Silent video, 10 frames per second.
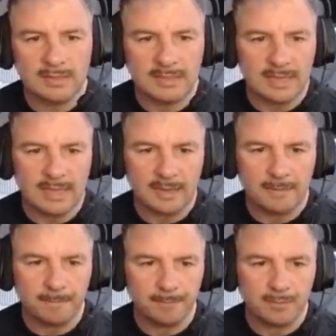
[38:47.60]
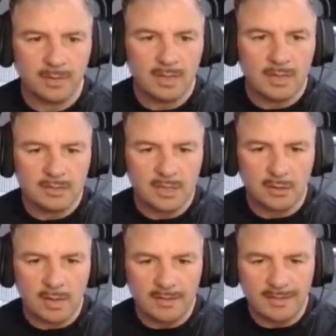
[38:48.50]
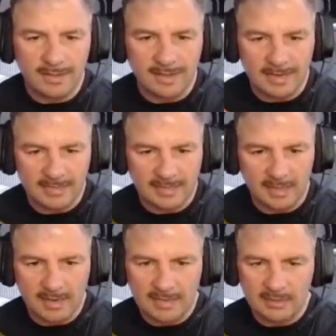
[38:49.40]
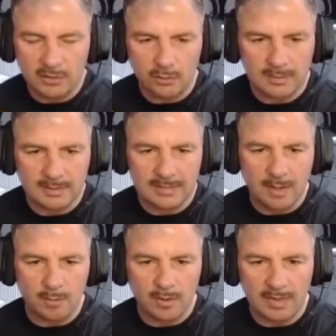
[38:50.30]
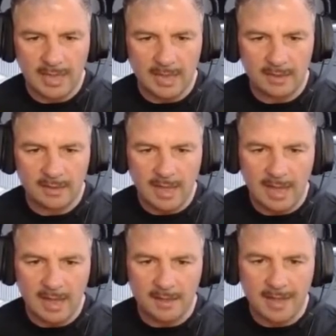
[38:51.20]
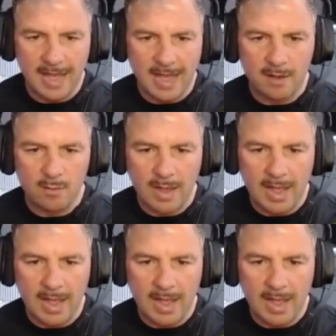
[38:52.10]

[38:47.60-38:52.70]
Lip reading: Yeah. So I think the next thing I need to do is start working out how